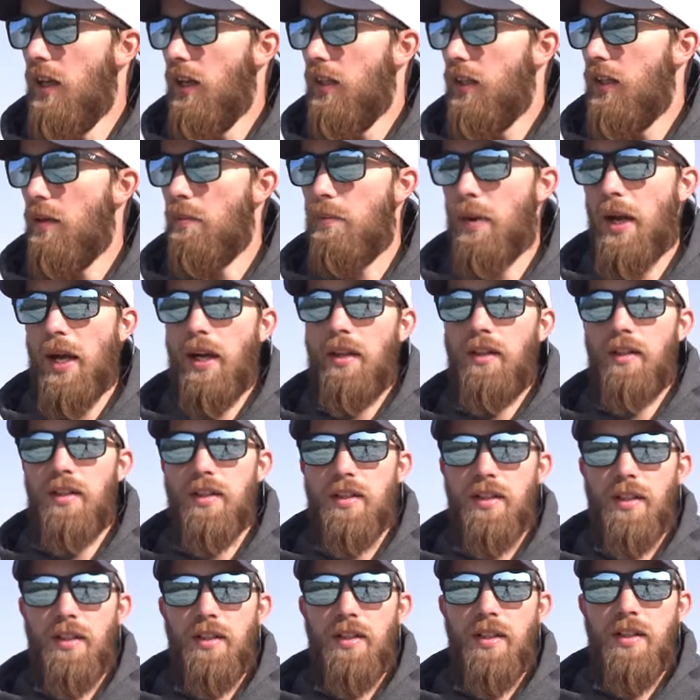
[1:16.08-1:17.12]
the
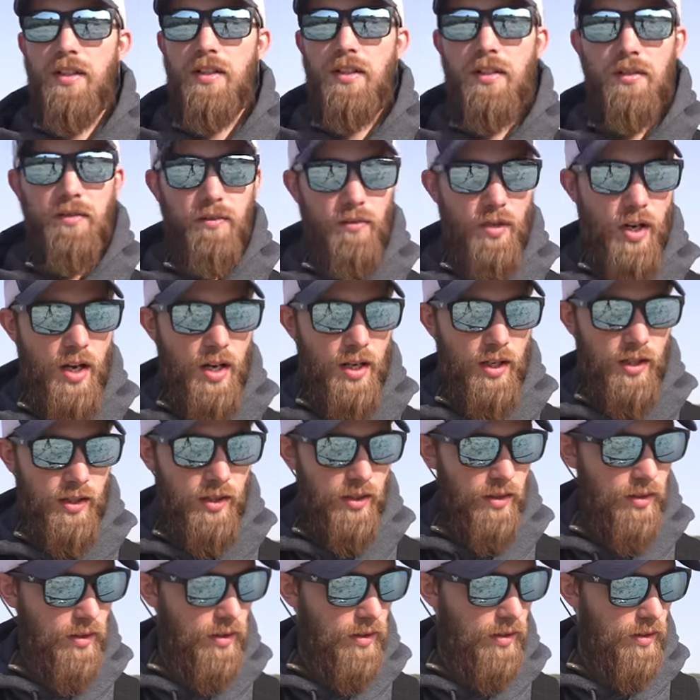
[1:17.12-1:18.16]
balance on this rod
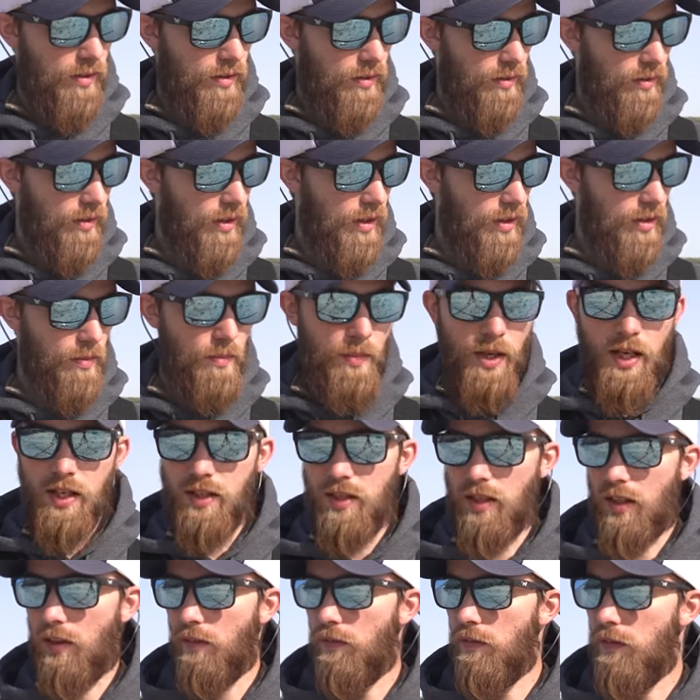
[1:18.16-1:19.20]
is
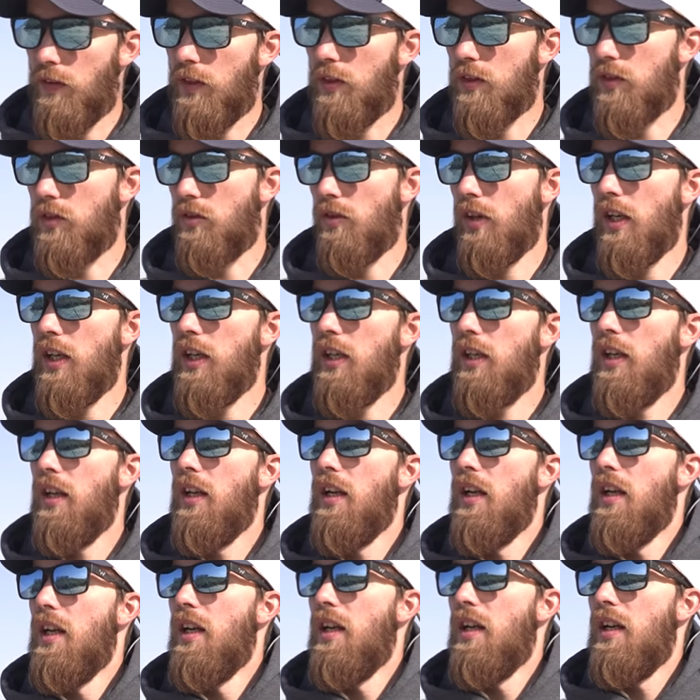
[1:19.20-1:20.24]
amazing. It feels great.
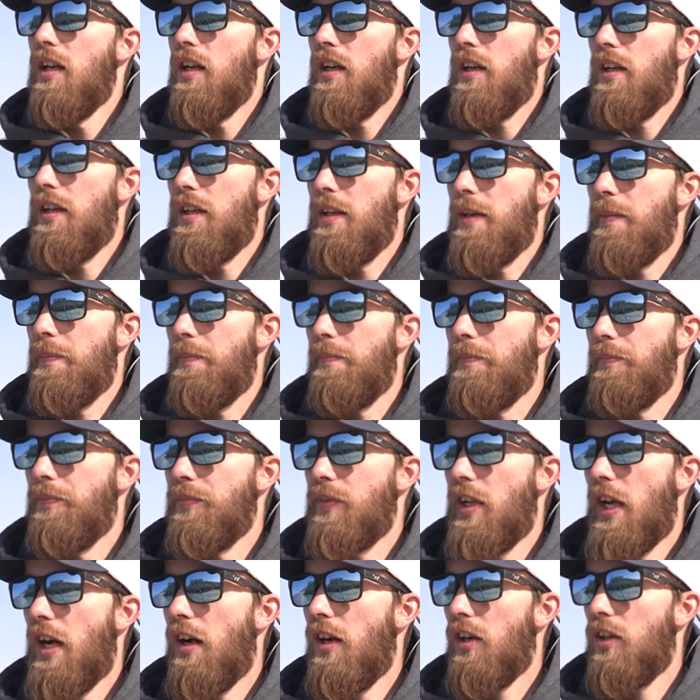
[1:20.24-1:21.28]

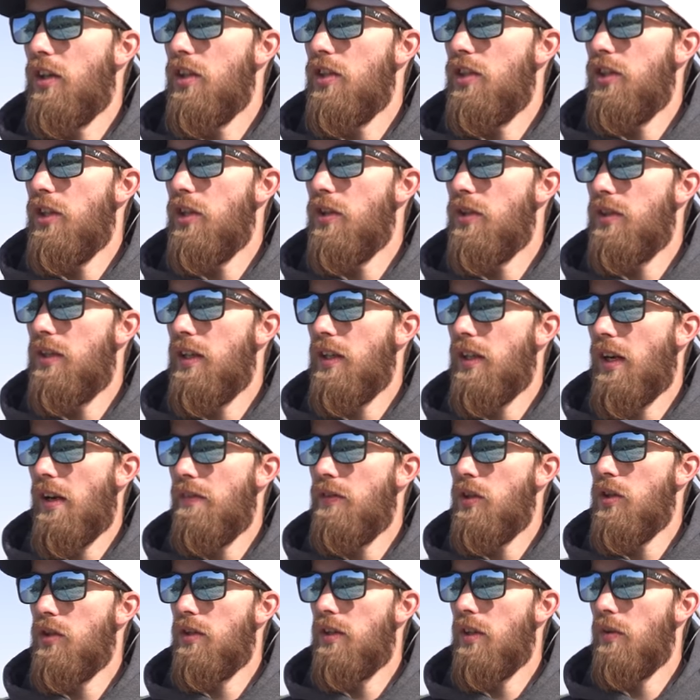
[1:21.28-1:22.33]
Erica's used it. I've
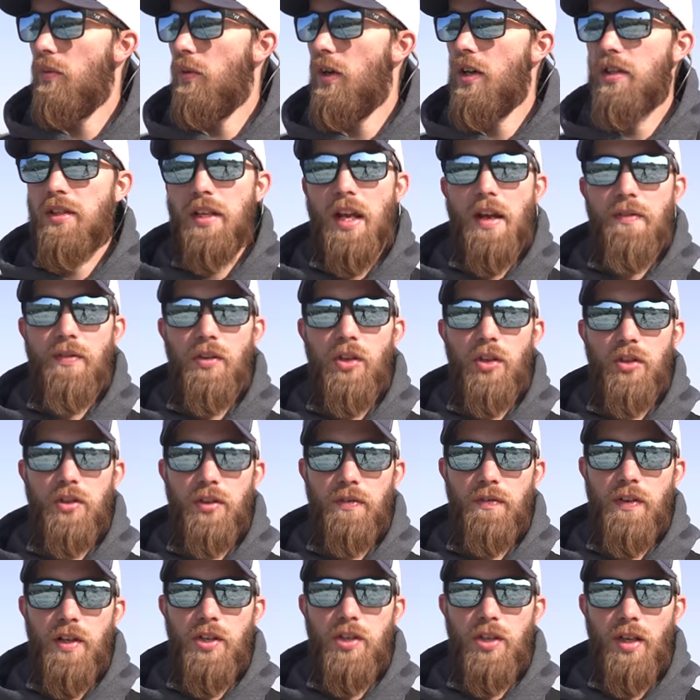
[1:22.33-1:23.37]
used it once. I haven't hooked a
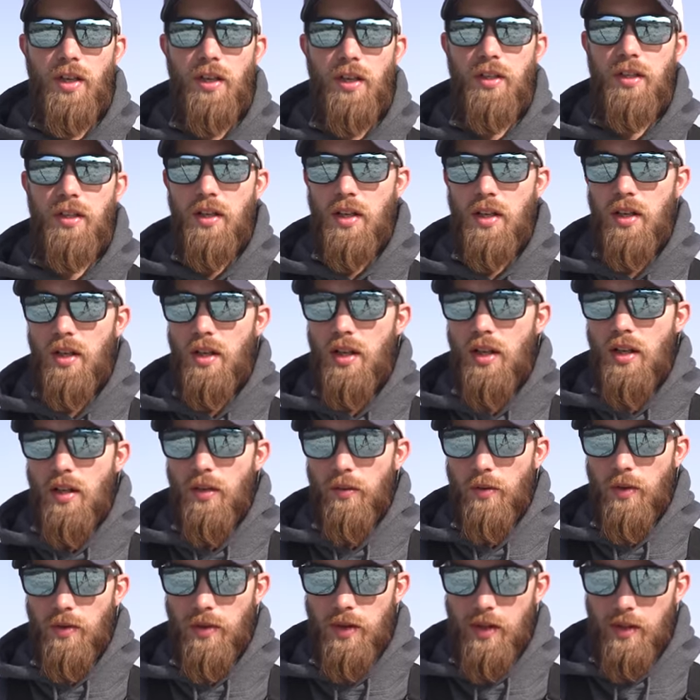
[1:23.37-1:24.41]
fish on
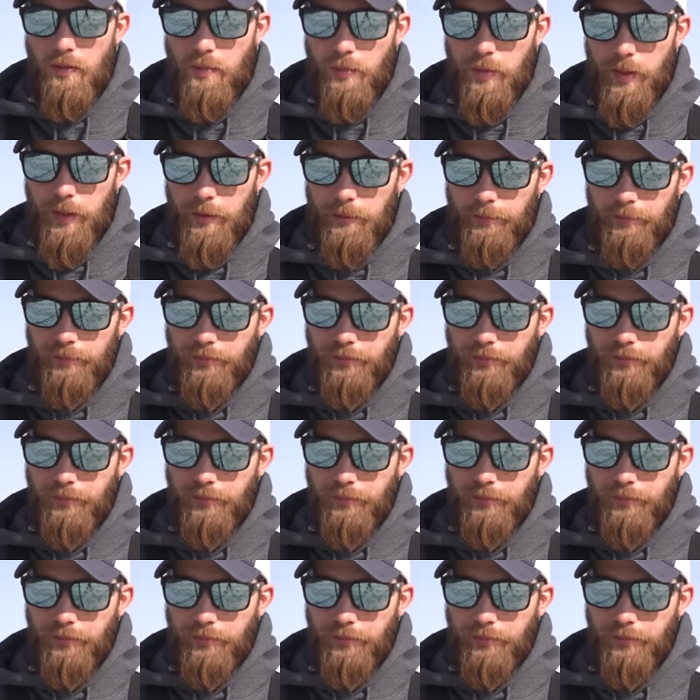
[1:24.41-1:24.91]
with it, but